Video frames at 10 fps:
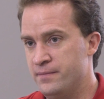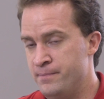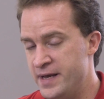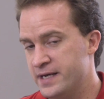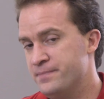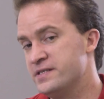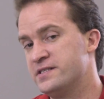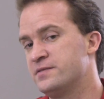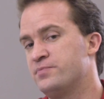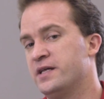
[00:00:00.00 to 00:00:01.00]
make a
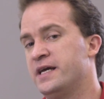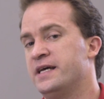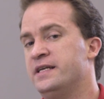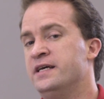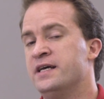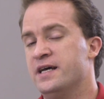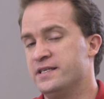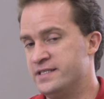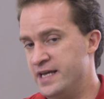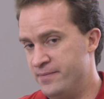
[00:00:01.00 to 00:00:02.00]
business plan,
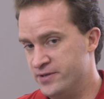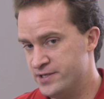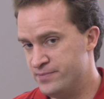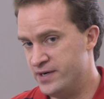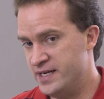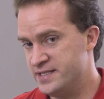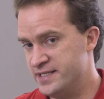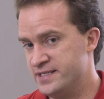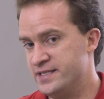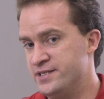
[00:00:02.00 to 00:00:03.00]
establish a
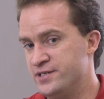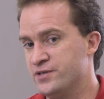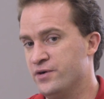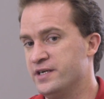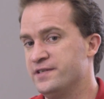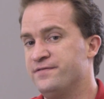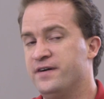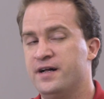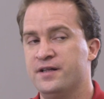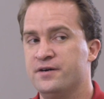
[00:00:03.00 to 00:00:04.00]
process that you're going to
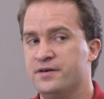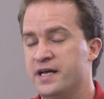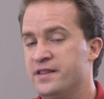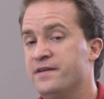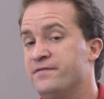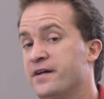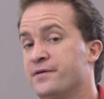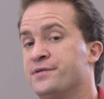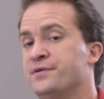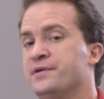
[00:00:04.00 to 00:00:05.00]
follow, and then
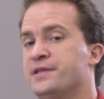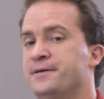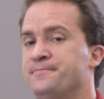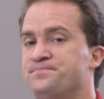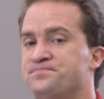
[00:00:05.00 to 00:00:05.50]
follow through with it.